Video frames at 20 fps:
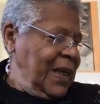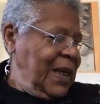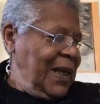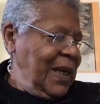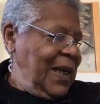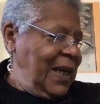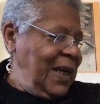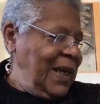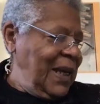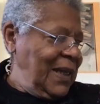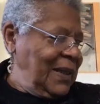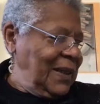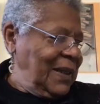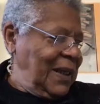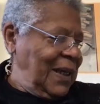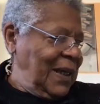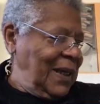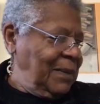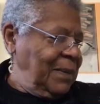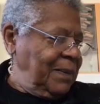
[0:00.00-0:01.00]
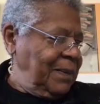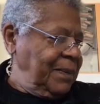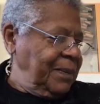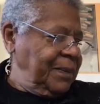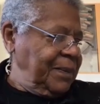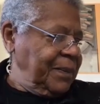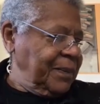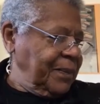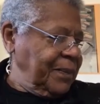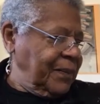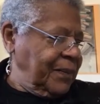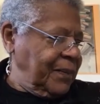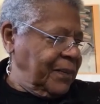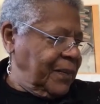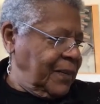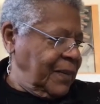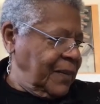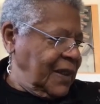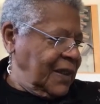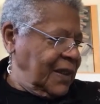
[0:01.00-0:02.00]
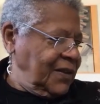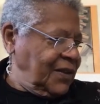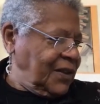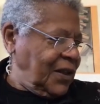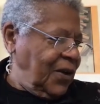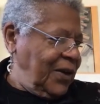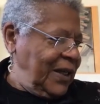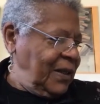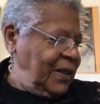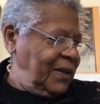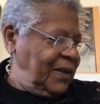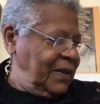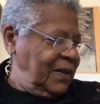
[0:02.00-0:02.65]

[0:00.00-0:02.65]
And, um, sorry,